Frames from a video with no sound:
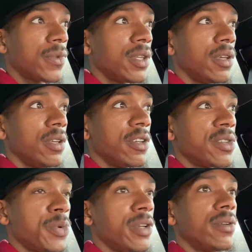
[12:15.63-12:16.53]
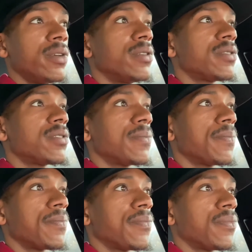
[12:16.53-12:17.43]
and experience
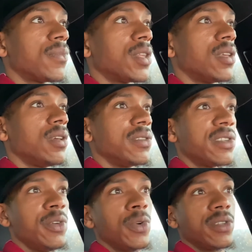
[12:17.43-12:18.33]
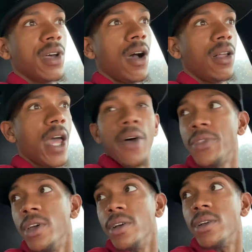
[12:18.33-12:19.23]
and see what's all out
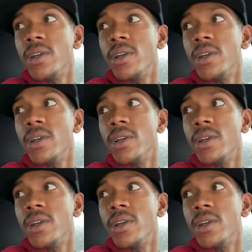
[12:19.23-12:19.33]
there.